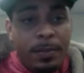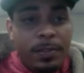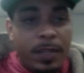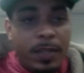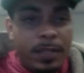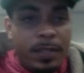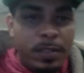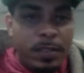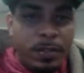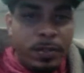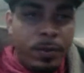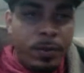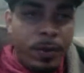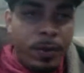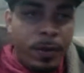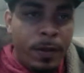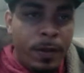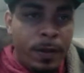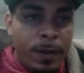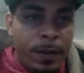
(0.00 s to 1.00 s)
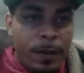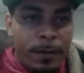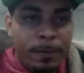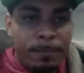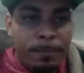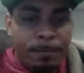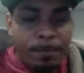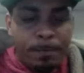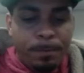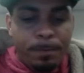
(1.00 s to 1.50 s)
I like to do.
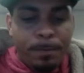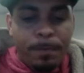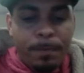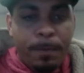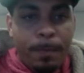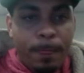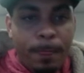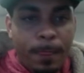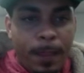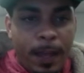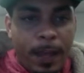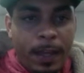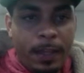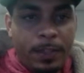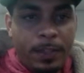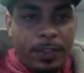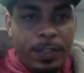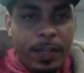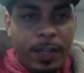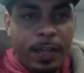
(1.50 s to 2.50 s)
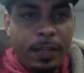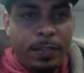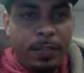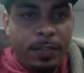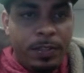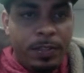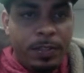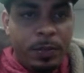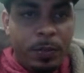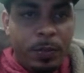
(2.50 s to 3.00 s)
I can
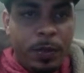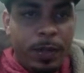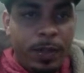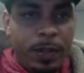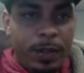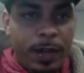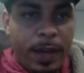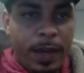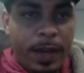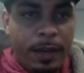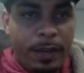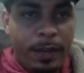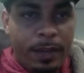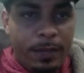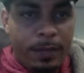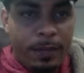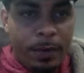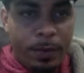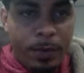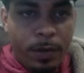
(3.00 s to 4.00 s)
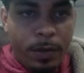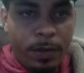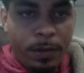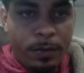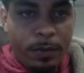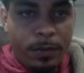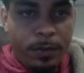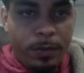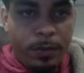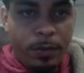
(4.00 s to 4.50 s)
change the width and height if I want
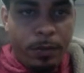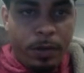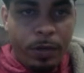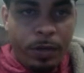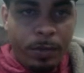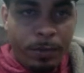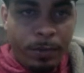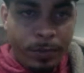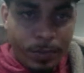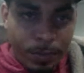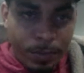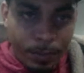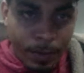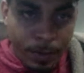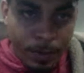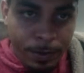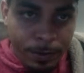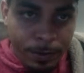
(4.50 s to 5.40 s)
through the numbers up here.